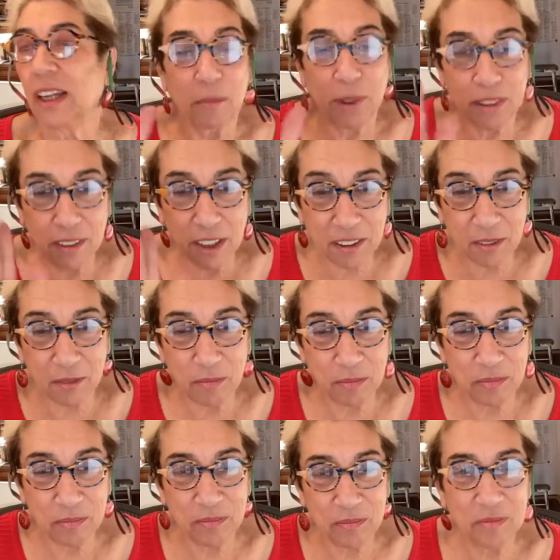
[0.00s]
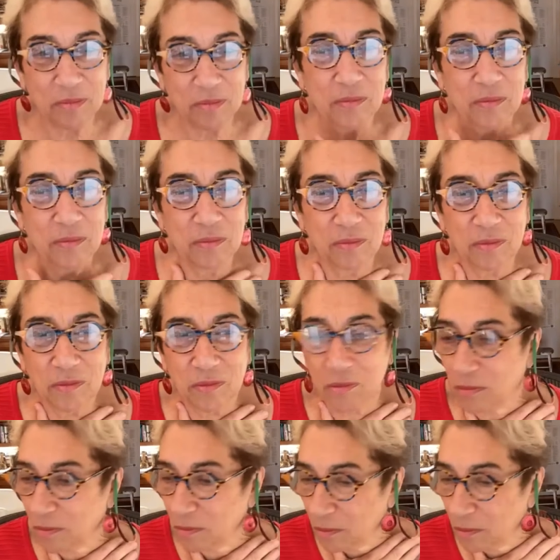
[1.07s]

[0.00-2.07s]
There was another question that didn't